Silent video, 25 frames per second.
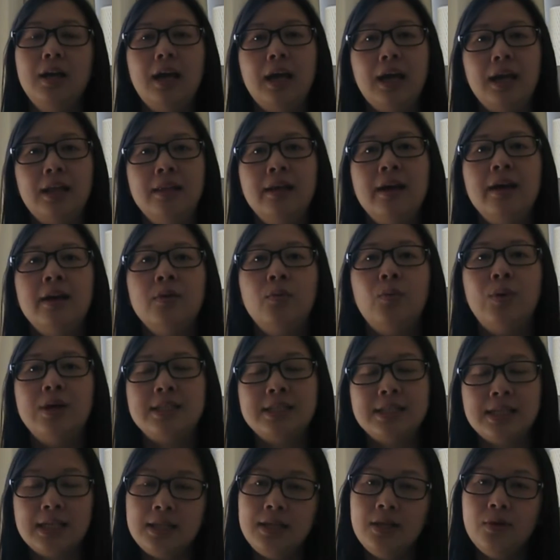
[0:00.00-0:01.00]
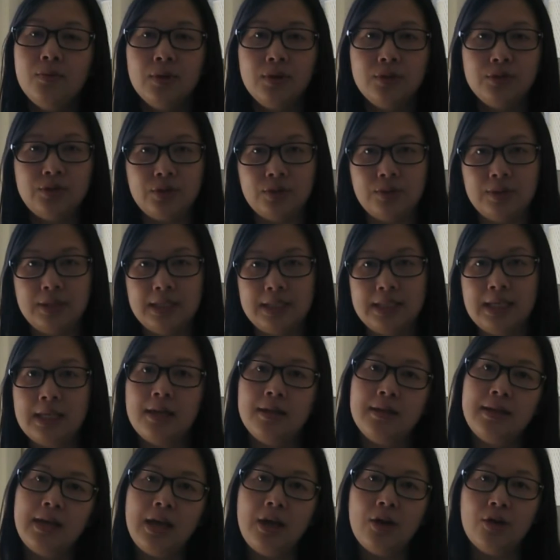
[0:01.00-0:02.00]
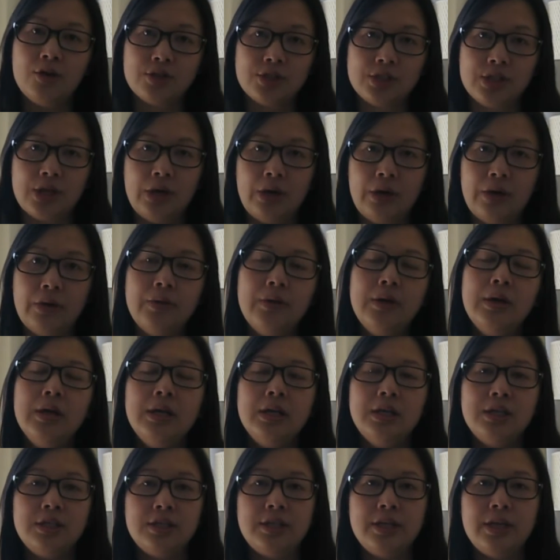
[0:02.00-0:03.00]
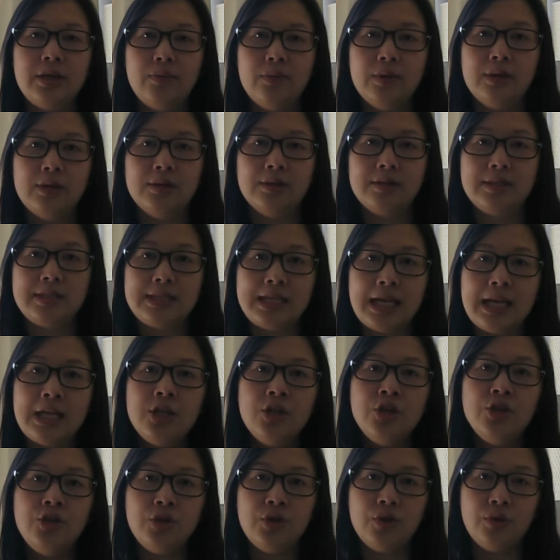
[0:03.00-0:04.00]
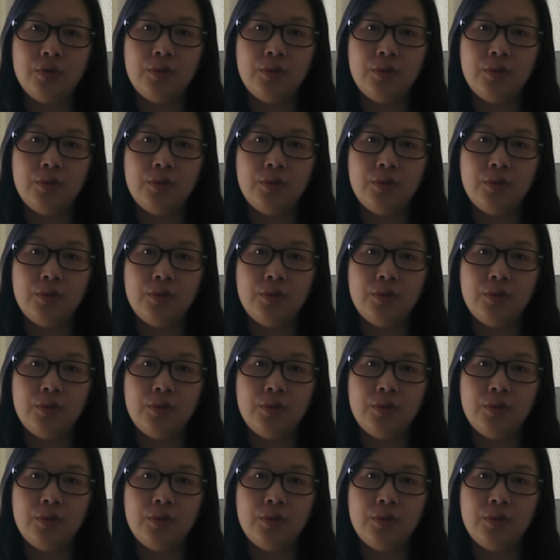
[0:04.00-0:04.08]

and then what Cindy will do is in a day or so she will send you